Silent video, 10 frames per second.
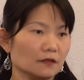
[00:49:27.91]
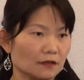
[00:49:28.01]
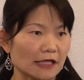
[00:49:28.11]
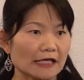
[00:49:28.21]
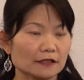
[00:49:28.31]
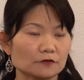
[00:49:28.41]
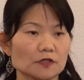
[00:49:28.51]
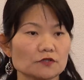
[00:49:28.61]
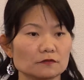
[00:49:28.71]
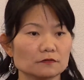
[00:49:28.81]
Like the
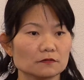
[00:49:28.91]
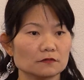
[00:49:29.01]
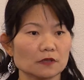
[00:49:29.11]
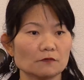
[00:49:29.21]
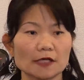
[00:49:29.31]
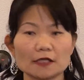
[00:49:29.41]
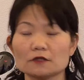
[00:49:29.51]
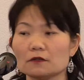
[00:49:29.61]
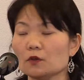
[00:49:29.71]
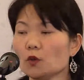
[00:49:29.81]
question a while
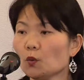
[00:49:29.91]
ago,